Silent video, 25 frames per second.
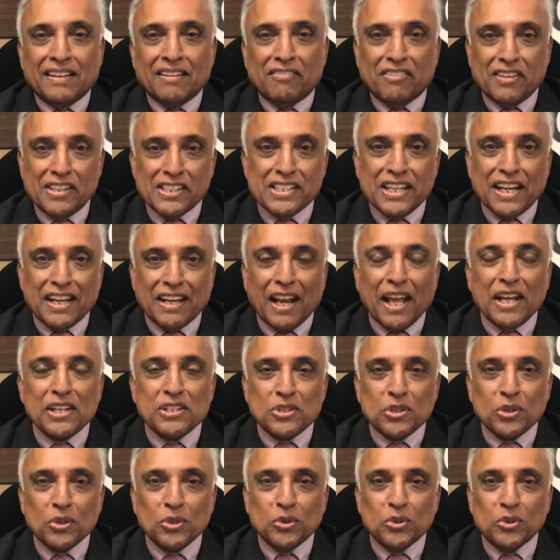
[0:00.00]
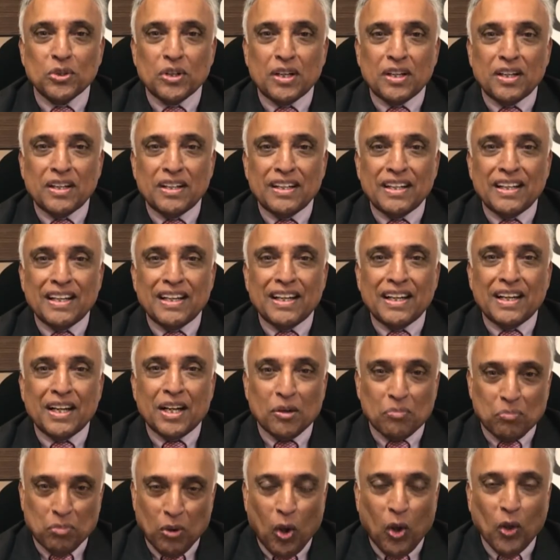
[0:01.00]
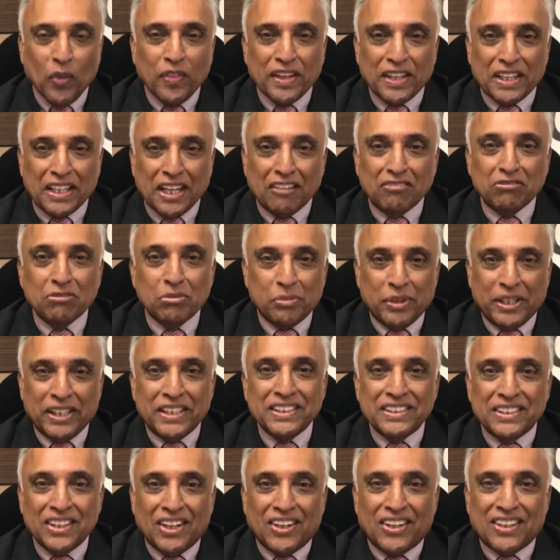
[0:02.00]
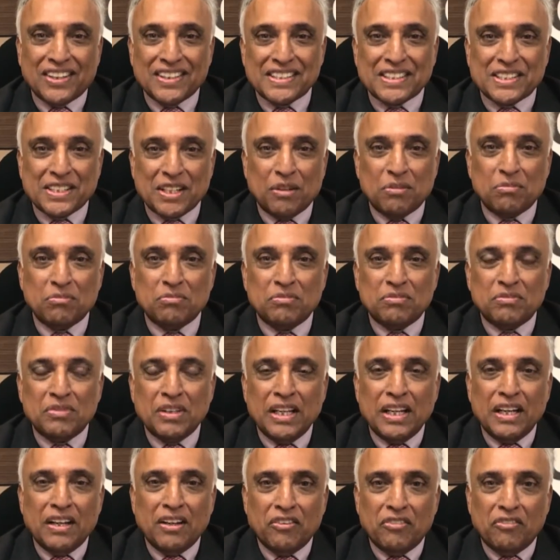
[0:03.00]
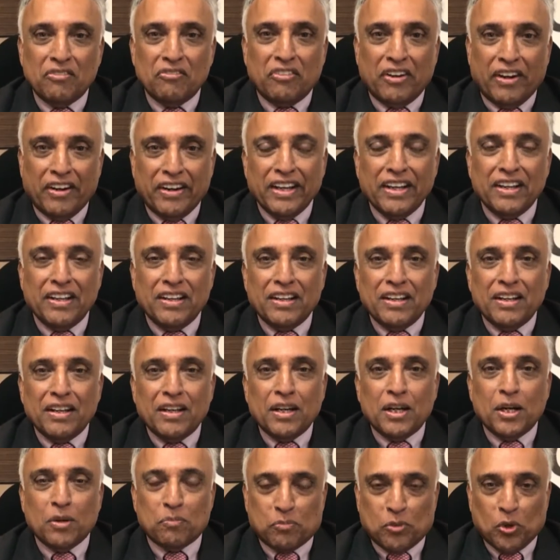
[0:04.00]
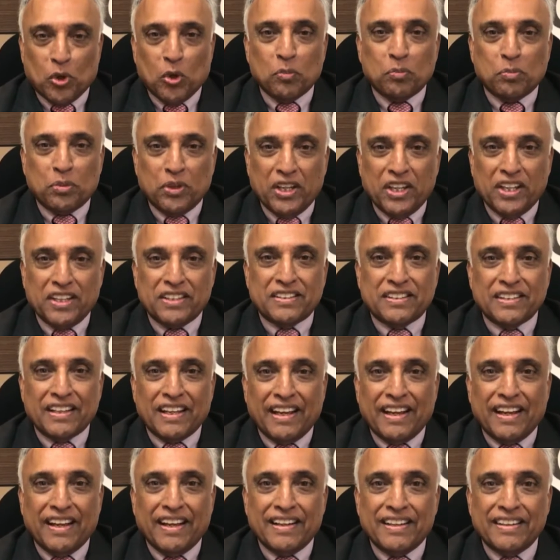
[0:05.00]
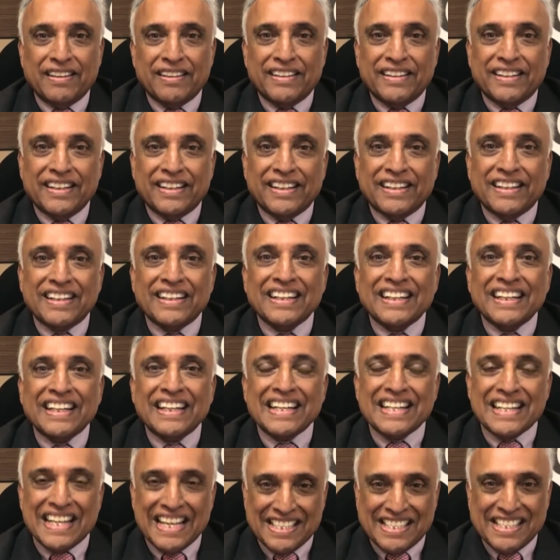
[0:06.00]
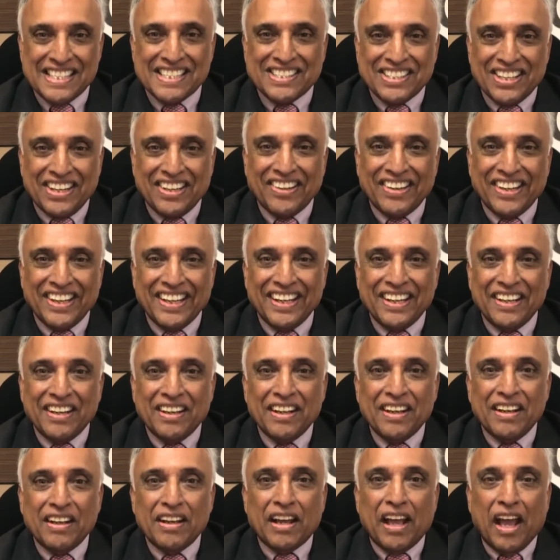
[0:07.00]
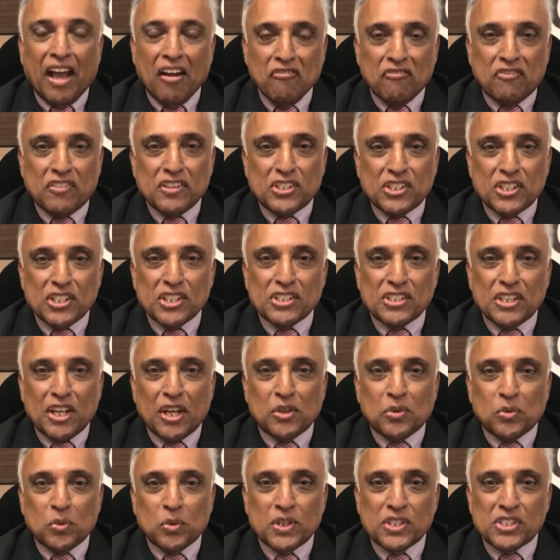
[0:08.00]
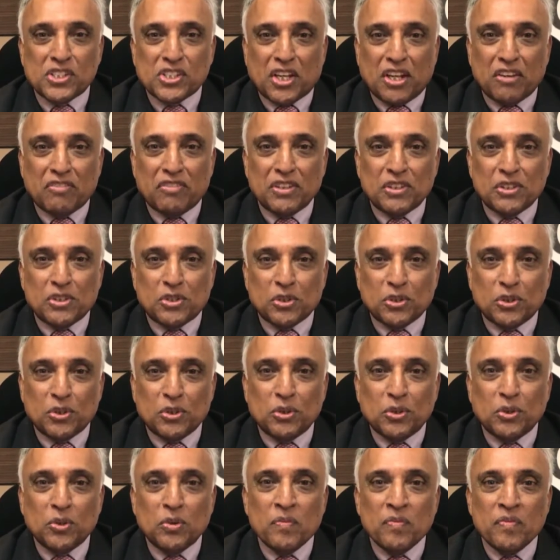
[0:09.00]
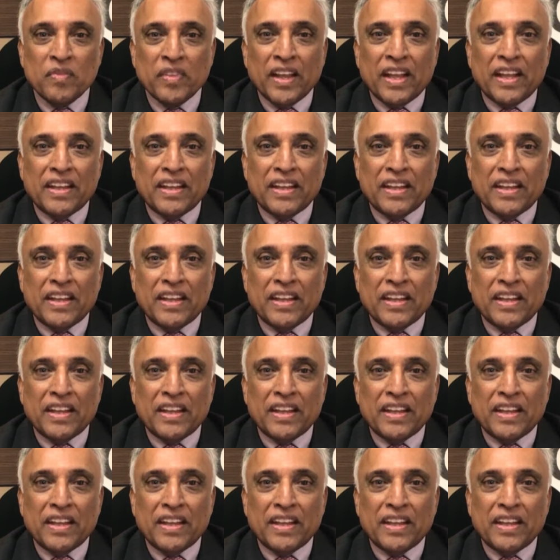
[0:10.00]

First, I'd like to applaud the government on some very appropriate and necessary emphasis that was given to